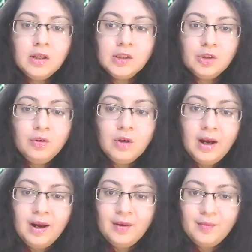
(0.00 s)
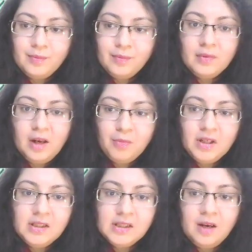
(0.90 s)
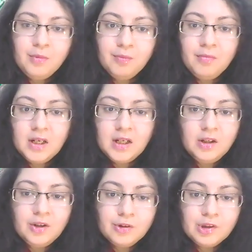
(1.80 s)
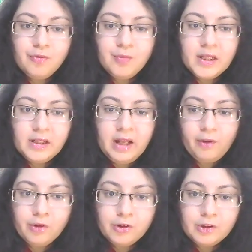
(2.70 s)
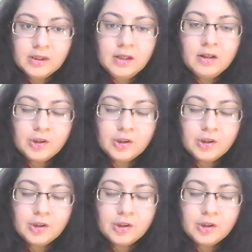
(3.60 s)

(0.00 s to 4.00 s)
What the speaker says: So that means I'm making use of many languages.